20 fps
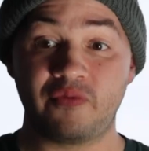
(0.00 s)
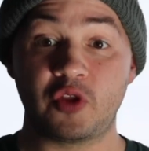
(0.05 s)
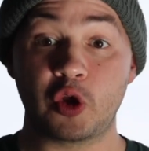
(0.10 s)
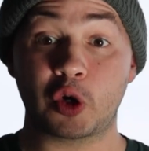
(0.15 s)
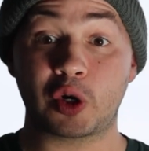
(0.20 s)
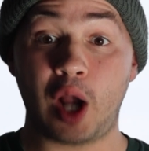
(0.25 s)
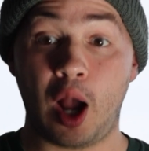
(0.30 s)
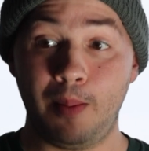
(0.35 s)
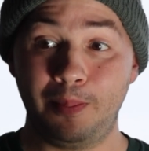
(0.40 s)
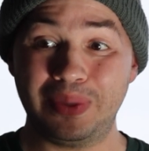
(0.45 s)
their
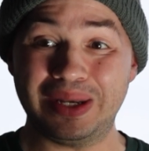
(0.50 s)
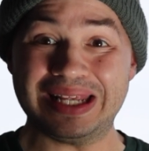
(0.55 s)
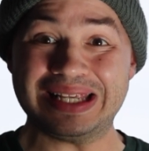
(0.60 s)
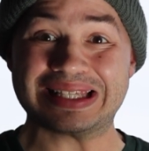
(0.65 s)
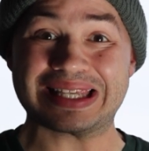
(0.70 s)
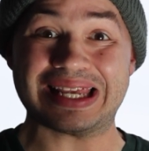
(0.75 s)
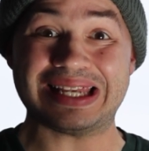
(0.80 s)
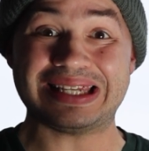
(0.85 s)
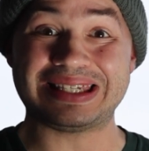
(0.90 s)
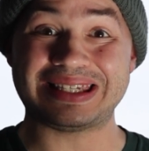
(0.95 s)

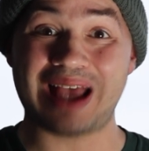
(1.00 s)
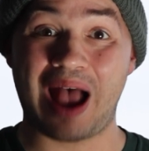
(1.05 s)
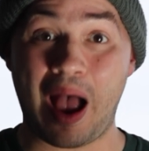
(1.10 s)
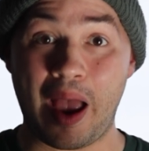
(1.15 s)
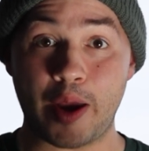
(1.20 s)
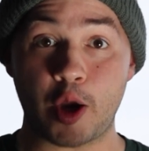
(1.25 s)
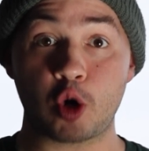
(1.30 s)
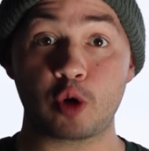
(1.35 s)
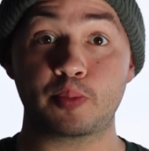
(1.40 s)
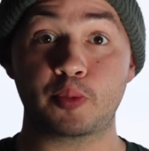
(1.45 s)
company's
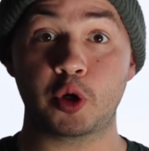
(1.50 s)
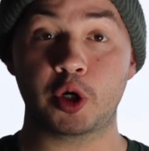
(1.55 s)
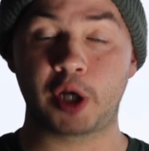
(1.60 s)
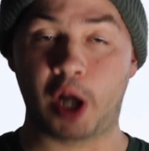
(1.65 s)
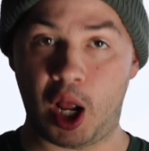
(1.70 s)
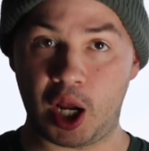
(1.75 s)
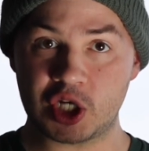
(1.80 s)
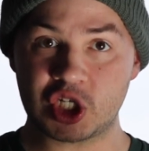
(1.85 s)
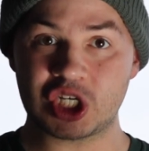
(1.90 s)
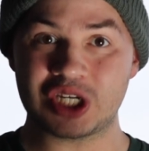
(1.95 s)
entire
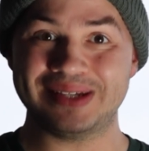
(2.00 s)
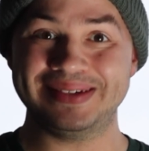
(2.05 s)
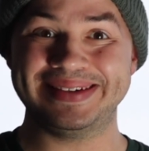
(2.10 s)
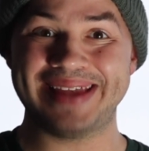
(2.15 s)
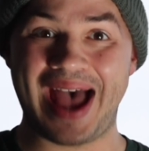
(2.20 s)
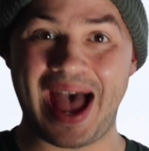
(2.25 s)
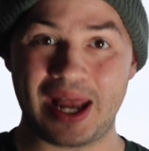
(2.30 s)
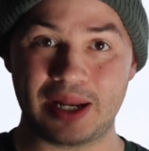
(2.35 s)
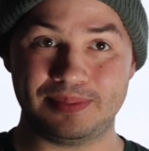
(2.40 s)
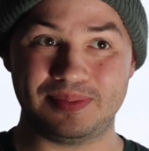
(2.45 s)
production
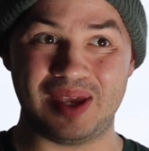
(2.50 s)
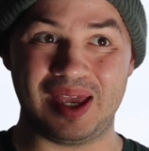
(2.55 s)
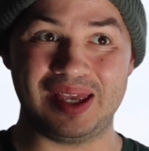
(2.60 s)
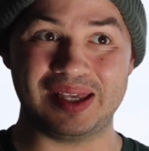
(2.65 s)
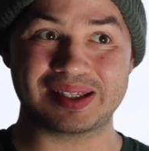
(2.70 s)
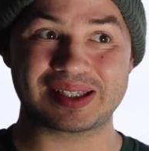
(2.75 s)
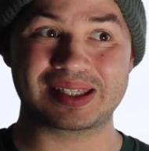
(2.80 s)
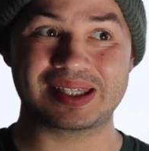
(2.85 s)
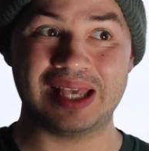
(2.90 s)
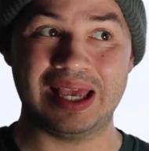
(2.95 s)

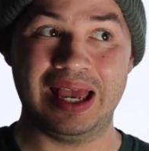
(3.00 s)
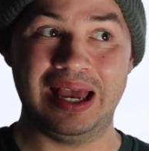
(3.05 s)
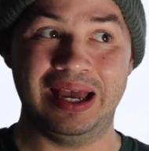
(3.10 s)
database